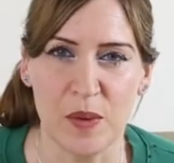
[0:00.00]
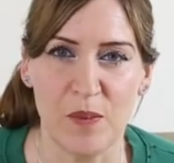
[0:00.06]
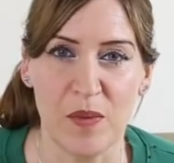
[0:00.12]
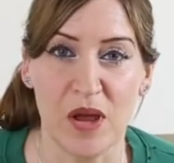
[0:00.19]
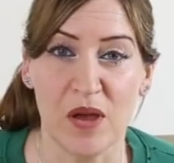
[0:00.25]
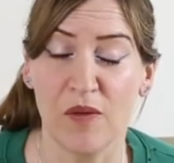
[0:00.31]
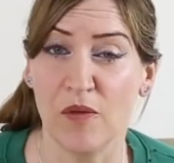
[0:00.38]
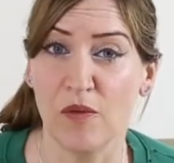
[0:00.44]
when
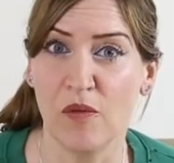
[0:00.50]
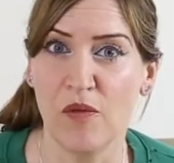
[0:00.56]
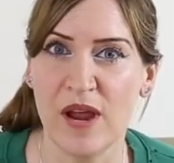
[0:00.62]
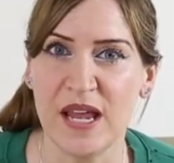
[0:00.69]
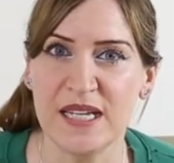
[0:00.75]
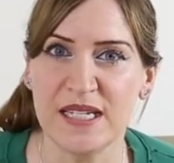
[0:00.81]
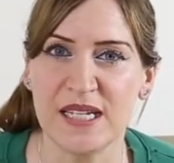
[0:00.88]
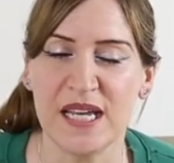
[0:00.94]
we're
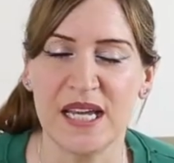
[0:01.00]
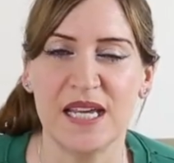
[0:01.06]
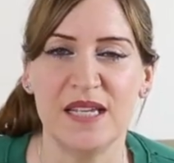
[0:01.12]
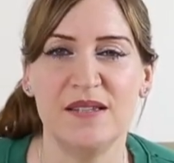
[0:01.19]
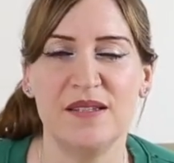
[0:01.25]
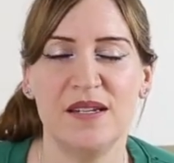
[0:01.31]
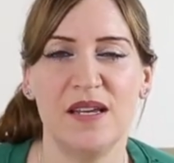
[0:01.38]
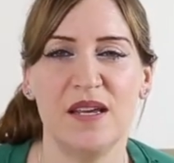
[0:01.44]
racing
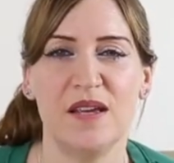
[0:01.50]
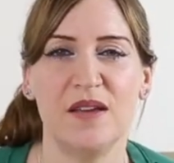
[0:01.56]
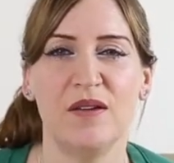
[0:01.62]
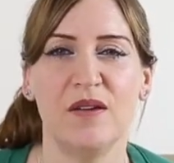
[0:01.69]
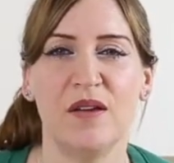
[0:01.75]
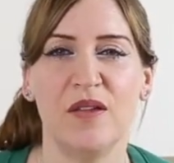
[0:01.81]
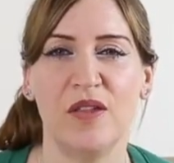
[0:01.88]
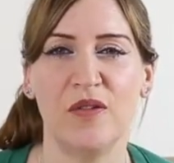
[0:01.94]

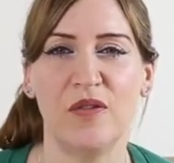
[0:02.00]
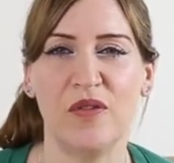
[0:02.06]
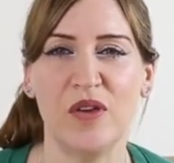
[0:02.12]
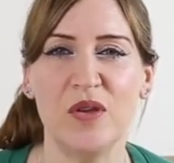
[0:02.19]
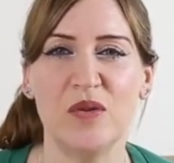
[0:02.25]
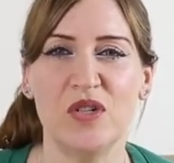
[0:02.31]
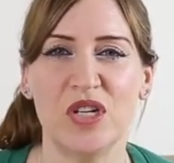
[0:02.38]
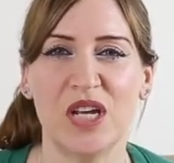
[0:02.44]
into the
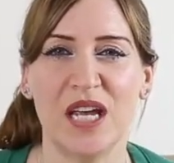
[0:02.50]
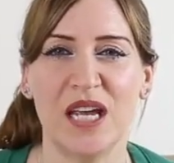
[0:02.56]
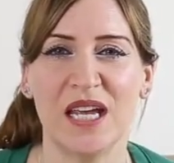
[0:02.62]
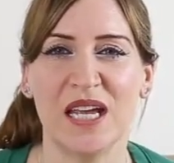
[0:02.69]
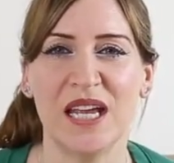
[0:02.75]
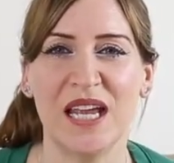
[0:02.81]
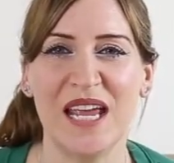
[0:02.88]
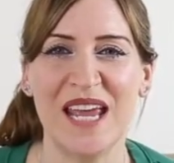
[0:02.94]

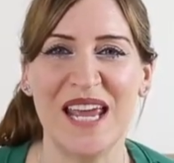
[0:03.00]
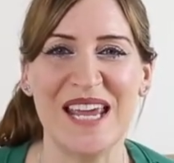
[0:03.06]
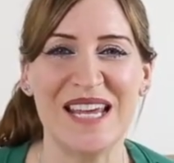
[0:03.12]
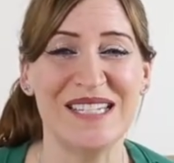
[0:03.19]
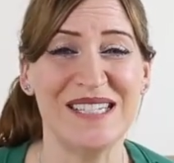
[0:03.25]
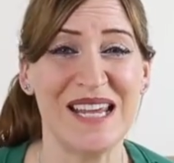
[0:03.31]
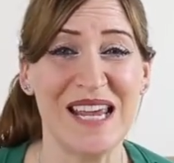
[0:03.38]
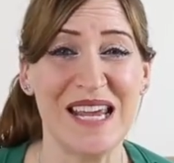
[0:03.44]
future
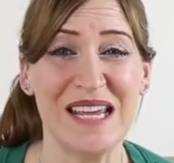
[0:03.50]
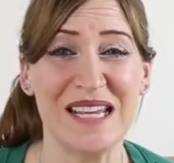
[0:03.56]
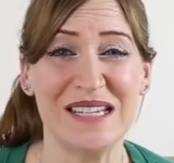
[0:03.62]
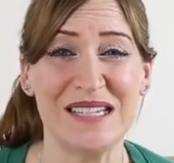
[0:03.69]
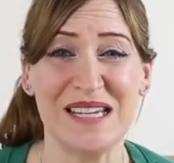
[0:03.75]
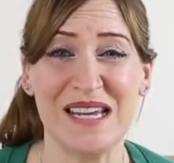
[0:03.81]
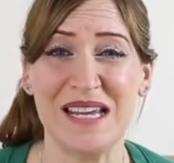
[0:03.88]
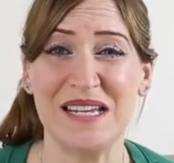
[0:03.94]
is
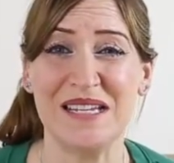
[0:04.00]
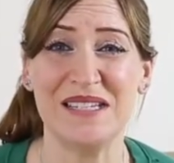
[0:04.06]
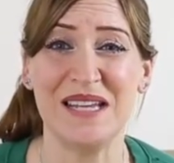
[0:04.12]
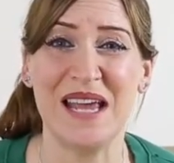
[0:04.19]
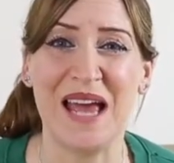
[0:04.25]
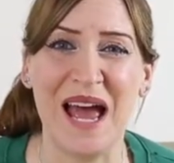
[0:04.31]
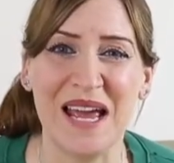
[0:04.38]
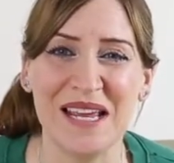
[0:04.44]
it
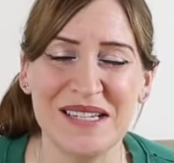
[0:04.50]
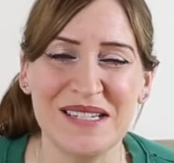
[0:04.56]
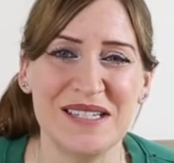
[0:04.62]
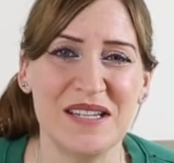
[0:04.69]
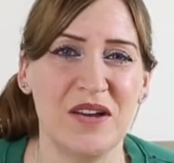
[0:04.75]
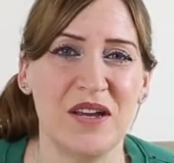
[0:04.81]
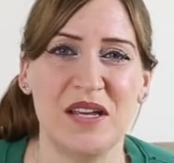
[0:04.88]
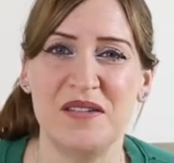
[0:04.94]
is
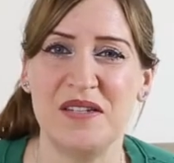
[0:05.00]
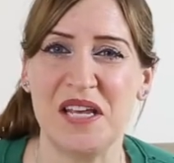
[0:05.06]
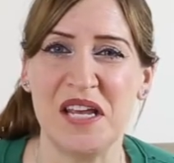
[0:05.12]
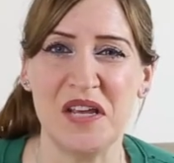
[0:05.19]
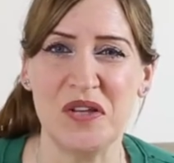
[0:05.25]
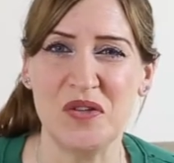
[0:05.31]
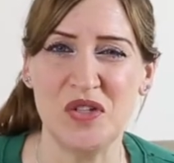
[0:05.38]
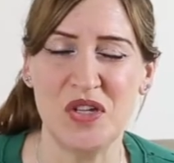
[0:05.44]

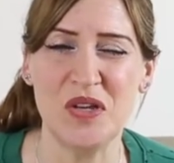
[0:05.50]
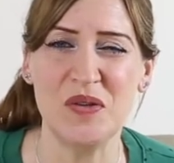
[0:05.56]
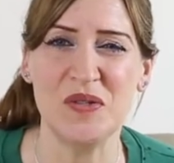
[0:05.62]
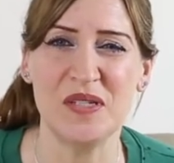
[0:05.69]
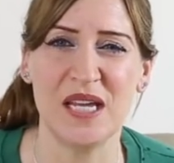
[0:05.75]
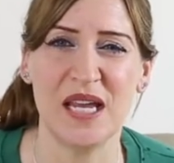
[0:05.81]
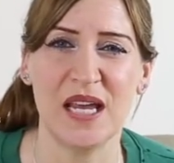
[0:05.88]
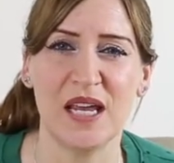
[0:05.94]
anxiety
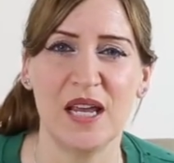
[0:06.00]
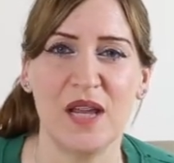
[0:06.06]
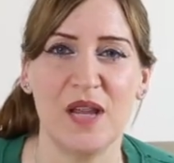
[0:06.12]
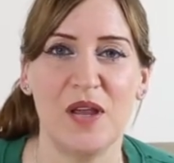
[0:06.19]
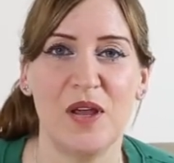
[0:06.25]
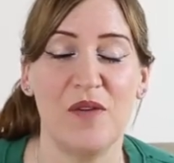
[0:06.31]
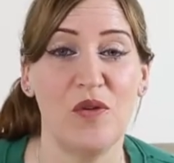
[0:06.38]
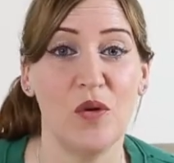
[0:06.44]
inducing.
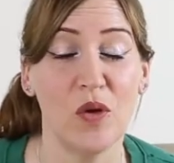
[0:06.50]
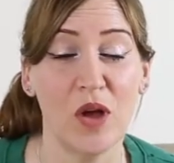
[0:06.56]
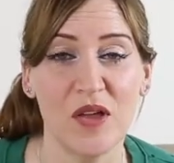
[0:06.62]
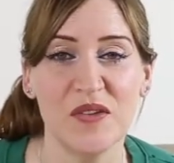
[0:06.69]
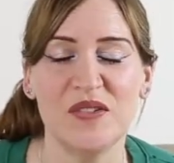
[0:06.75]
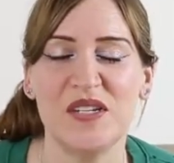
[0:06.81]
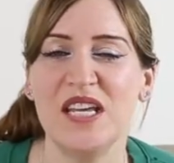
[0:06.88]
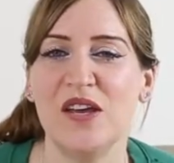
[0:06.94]
If you're
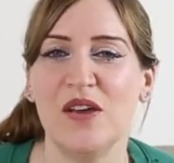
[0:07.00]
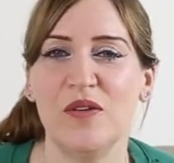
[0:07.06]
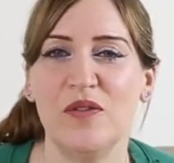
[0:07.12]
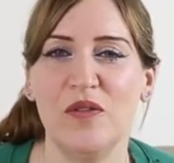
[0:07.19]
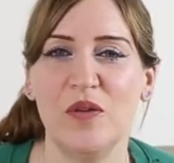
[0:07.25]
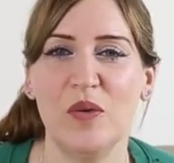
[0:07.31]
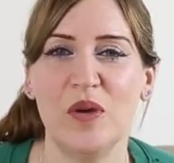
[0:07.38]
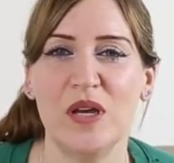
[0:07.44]
constantly going
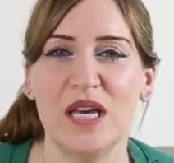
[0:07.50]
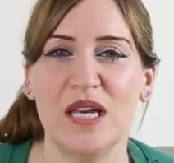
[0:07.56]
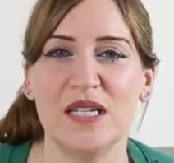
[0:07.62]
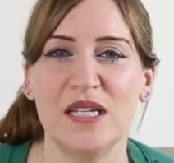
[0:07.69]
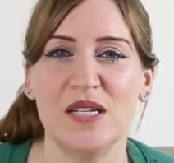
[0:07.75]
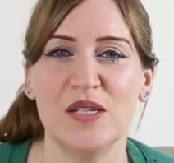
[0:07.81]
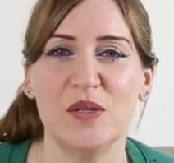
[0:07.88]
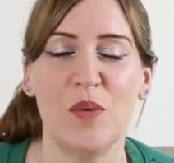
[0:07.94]

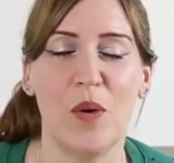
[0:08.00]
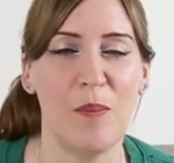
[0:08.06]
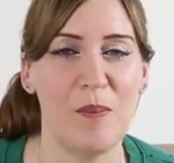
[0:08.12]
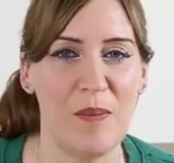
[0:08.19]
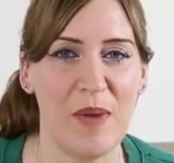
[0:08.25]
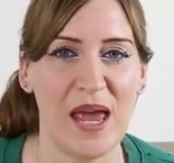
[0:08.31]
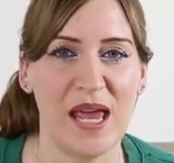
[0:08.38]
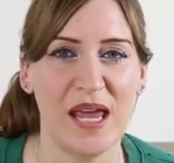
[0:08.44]
forward into what
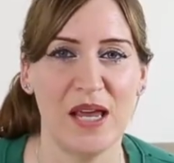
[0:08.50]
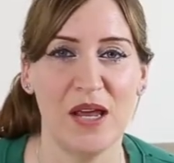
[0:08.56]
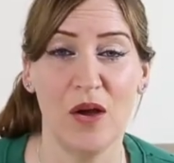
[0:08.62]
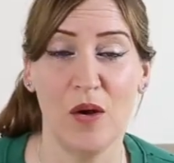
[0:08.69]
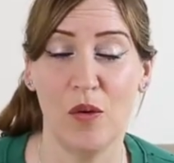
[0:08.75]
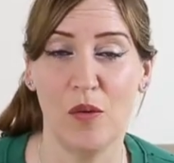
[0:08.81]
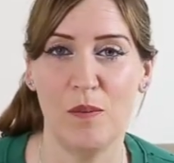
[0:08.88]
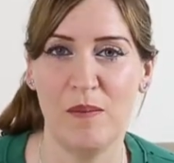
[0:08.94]
may
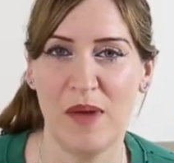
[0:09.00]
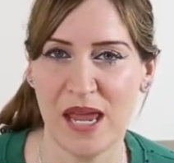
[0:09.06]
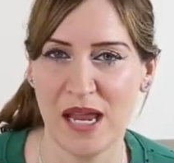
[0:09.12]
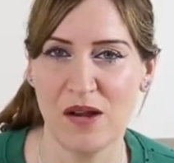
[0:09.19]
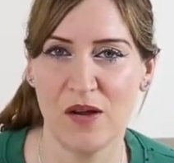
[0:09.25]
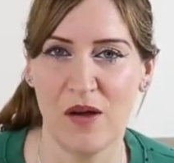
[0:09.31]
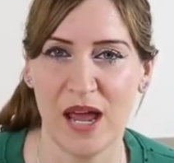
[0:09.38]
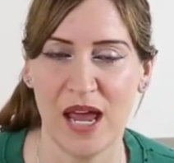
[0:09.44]
or may not